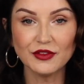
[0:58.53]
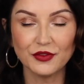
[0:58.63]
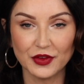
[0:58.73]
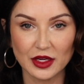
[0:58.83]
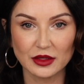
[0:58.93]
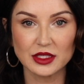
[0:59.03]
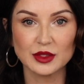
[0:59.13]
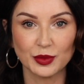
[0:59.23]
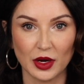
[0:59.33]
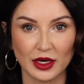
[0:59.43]
feel
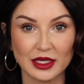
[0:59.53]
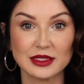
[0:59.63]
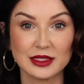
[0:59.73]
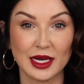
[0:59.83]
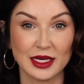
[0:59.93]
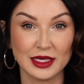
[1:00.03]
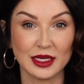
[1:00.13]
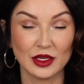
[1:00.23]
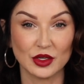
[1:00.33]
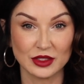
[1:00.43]
this product
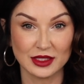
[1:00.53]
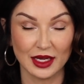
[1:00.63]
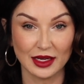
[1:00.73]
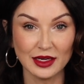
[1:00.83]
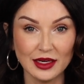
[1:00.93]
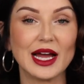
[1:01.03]
tightening your skin.